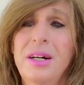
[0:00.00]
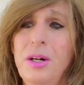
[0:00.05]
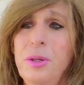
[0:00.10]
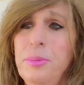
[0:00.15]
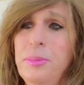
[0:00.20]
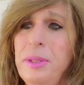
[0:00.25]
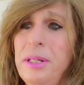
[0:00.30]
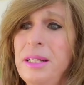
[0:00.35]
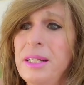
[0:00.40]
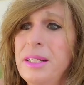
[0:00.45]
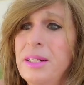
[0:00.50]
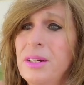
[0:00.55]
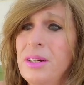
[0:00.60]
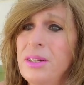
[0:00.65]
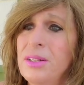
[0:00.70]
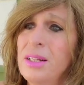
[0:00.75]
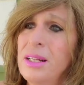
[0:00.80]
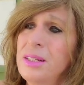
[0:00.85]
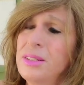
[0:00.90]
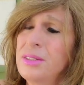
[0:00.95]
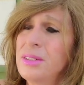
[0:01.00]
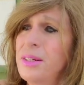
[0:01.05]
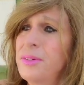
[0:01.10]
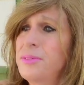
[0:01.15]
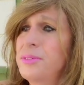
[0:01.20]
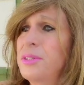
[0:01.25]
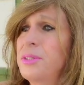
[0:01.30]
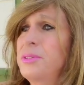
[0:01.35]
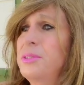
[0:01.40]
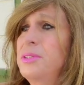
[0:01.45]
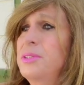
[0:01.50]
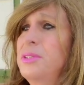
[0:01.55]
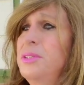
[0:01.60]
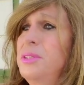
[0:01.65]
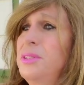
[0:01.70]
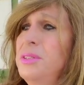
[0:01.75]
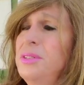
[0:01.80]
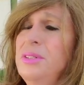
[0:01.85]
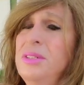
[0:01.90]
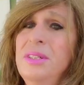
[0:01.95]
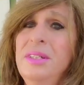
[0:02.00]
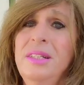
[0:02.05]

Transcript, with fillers: opening and all that stuff, so it's good.